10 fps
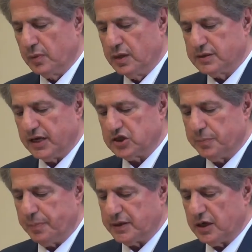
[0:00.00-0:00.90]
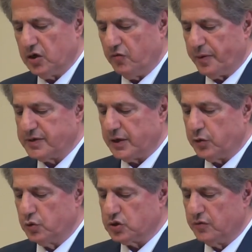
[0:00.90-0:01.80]
such a pattern of
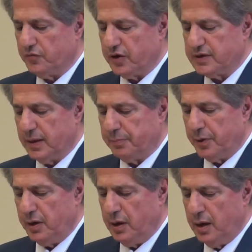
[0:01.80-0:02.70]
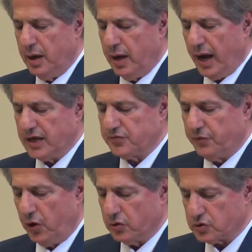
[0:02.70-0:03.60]
persecution, for example, has
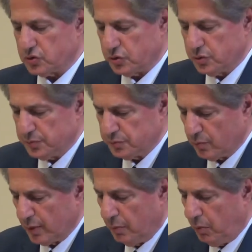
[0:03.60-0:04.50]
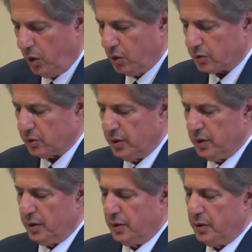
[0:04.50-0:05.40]
forced more
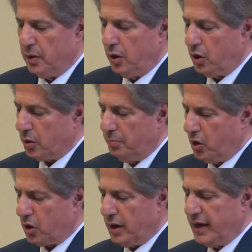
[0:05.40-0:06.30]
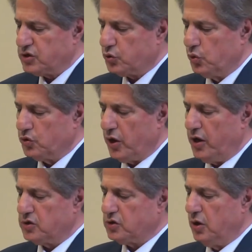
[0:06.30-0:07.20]
or more or less
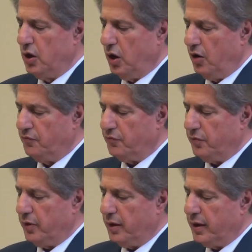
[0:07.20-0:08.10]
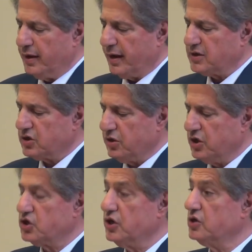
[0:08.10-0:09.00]
two-thirds of Iraq's
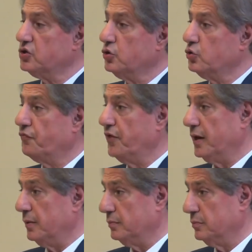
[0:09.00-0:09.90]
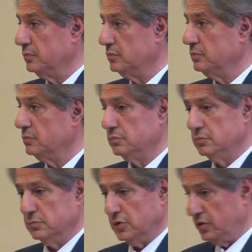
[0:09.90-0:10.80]
Christians to flee.
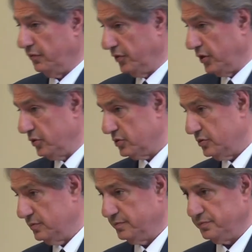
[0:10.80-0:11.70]
The figures?